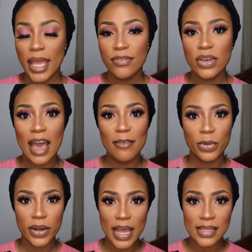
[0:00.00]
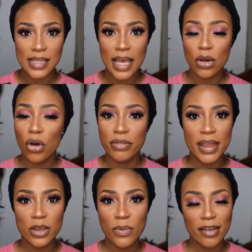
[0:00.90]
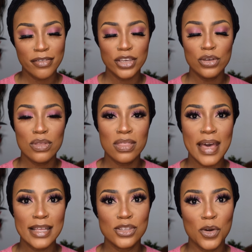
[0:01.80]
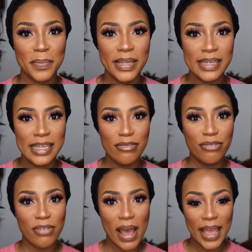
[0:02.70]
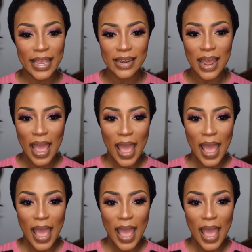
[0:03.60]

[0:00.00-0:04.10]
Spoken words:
If you have products that already work for you, that's completely fine.